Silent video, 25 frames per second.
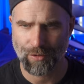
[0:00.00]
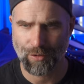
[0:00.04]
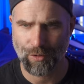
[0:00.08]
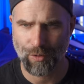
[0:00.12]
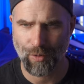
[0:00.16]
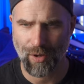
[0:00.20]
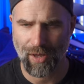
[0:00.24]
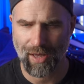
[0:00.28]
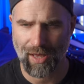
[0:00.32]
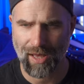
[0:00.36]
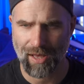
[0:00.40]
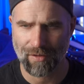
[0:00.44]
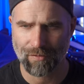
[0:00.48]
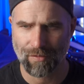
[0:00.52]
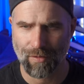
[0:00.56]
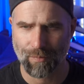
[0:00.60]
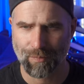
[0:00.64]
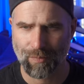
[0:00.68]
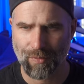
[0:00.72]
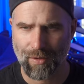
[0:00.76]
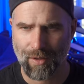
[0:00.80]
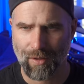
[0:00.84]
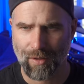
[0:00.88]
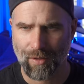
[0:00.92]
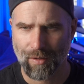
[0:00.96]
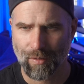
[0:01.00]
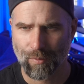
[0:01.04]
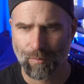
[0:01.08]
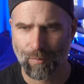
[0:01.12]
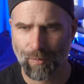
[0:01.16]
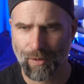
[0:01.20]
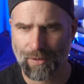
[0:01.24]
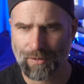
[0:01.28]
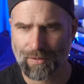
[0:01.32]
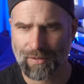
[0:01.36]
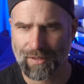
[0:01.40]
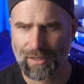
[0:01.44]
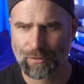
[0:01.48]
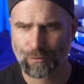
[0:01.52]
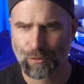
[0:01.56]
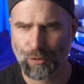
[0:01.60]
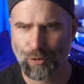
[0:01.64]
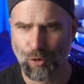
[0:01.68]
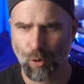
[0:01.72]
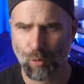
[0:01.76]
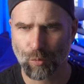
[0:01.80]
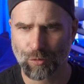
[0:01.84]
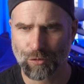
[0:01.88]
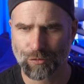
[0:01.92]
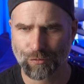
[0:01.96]
you have, but if you
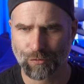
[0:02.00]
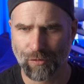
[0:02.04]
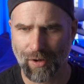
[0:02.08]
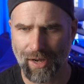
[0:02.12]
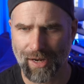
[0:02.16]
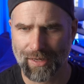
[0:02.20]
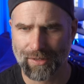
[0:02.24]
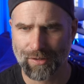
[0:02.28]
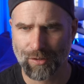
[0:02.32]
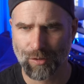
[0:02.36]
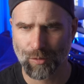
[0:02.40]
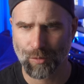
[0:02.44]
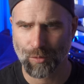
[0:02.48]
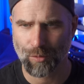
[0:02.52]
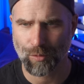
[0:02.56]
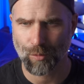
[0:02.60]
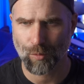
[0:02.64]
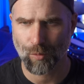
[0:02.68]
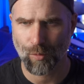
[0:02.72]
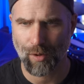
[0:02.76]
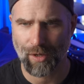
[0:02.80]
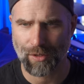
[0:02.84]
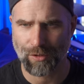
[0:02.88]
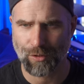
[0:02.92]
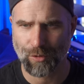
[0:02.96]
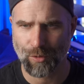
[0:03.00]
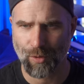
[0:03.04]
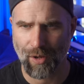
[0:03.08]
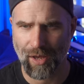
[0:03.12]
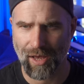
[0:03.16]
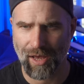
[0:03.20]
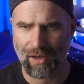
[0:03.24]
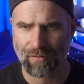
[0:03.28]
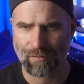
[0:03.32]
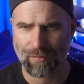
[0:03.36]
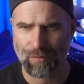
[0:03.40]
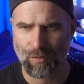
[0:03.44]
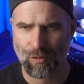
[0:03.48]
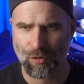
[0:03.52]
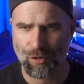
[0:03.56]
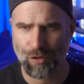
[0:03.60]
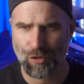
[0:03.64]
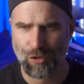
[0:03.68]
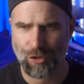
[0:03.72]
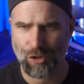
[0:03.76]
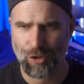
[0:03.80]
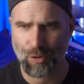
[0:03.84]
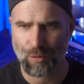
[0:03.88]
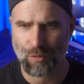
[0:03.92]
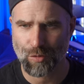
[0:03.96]
don't find the, the one you have, you
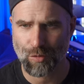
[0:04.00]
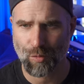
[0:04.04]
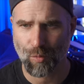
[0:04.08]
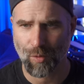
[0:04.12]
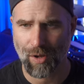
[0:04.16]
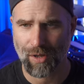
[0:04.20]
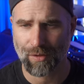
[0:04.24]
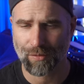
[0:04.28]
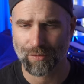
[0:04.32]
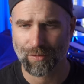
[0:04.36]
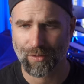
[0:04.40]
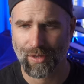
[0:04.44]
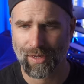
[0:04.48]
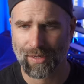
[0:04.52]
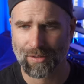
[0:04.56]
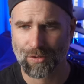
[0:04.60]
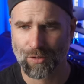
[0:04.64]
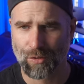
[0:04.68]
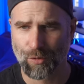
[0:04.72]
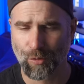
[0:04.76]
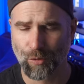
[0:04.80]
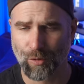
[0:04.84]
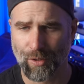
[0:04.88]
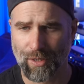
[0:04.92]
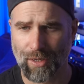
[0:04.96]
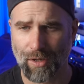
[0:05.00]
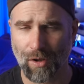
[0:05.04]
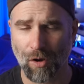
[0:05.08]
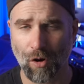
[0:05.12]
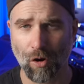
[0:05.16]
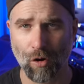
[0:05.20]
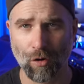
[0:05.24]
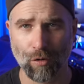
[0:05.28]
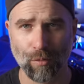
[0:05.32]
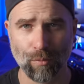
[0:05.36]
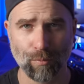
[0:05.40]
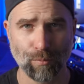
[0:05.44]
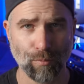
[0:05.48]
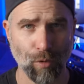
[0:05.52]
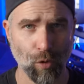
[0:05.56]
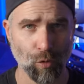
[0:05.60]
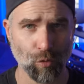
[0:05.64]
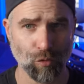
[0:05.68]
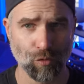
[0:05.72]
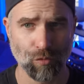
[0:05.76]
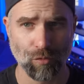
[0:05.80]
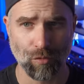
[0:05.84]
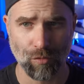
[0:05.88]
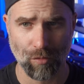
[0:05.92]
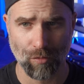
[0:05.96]
can choose the one that you think are
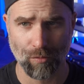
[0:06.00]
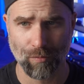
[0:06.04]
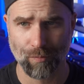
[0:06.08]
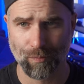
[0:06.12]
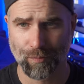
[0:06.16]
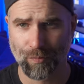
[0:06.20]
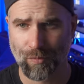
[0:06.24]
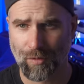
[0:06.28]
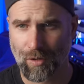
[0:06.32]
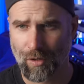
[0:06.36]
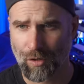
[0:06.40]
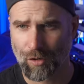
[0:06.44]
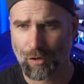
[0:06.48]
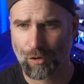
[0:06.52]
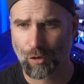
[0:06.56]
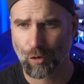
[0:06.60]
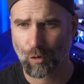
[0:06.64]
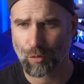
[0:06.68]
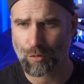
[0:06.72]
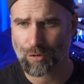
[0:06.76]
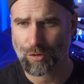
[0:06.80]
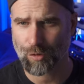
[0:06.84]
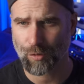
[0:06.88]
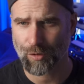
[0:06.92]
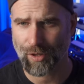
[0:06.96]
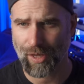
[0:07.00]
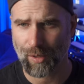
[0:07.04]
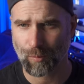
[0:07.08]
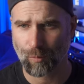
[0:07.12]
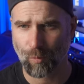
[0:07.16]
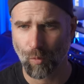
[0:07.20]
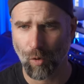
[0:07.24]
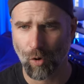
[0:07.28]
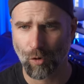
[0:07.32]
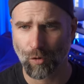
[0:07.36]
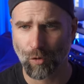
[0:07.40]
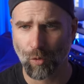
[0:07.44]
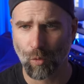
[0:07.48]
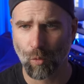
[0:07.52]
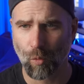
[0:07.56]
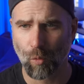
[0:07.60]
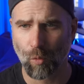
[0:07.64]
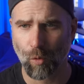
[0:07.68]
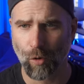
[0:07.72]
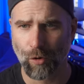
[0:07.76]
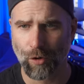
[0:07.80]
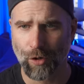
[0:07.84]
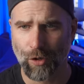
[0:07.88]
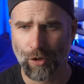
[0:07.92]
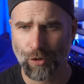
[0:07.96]
most close to that one,
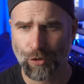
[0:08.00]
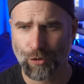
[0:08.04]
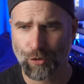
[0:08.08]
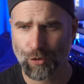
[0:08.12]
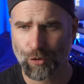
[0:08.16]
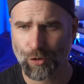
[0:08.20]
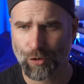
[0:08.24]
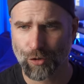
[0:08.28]
or you